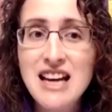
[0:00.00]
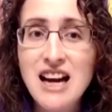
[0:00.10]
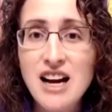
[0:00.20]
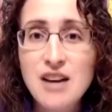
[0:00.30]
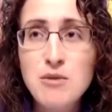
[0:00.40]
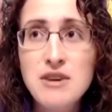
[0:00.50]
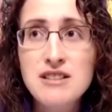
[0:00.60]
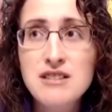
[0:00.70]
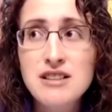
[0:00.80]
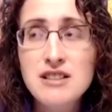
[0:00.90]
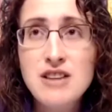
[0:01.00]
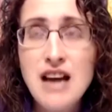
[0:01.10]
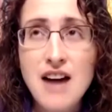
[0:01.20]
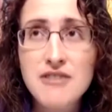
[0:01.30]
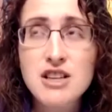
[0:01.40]
I would
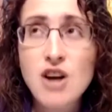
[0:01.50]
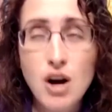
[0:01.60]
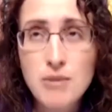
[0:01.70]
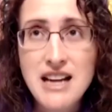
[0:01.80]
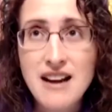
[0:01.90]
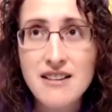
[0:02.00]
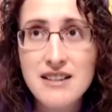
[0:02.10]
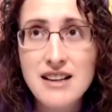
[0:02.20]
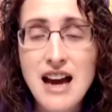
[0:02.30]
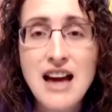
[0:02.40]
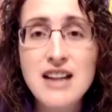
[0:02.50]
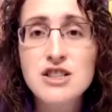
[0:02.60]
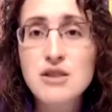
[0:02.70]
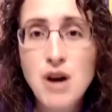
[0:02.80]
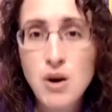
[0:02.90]
have to calm down and
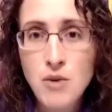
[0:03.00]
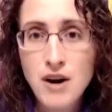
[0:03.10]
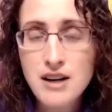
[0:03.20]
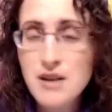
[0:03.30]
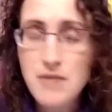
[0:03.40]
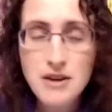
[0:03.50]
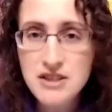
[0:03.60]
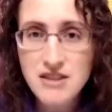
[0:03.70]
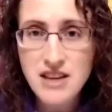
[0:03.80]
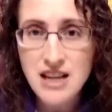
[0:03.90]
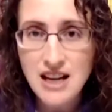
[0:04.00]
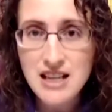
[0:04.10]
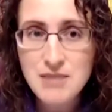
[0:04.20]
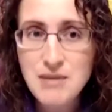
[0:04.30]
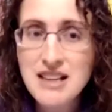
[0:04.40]
do homework most of the night
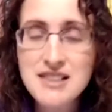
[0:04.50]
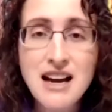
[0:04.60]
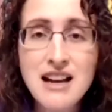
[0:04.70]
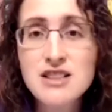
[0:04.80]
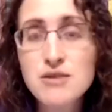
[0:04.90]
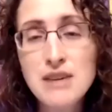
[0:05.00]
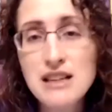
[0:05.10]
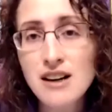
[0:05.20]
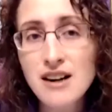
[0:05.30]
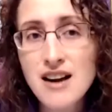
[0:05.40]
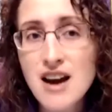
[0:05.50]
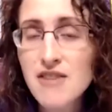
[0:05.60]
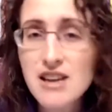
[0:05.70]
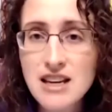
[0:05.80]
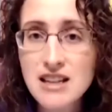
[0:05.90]
because I had to relearn
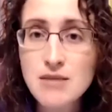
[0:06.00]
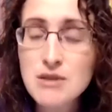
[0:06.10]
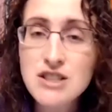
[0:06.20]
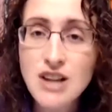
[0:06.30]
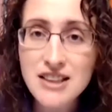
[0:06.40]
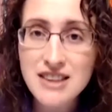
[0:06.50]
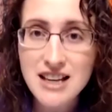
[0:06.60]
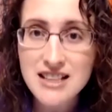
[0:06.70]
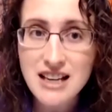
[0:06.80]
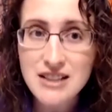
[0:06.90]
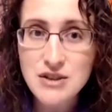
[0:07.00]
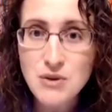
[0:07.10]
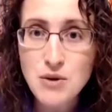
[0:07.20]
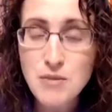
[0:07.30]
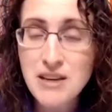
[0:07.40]
everything that was taught that day in
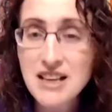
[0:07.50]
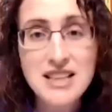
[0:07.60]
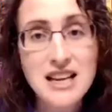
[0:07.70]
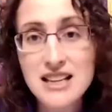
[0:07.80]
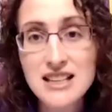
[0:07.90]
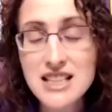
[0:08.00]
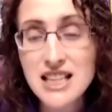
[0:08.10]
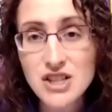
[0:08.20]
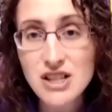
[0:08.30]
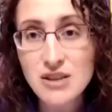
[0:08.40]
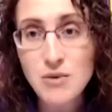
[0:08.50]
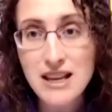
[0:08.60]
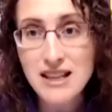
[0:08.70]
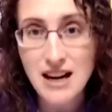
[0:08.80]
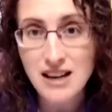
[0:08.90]
school because they didn't teach it the way
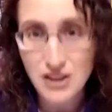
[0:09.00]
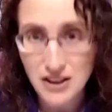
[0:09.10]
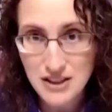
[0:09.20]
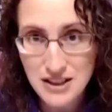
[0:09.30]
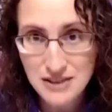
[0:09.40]
that I learned.